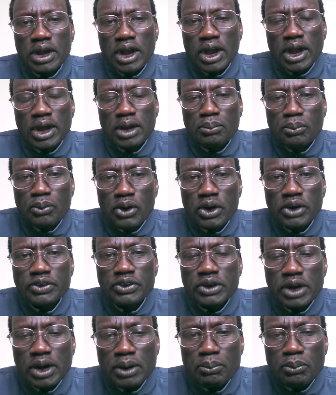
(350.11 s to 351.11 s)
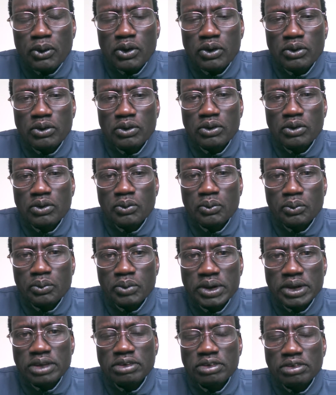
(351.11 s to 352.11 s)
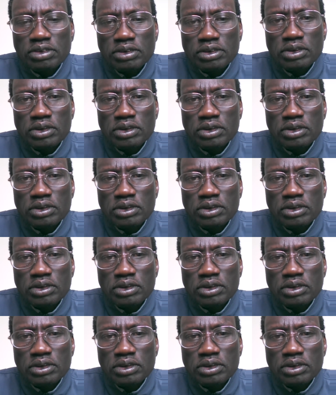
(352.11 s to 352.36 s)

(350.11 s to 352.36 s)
and more the rebel which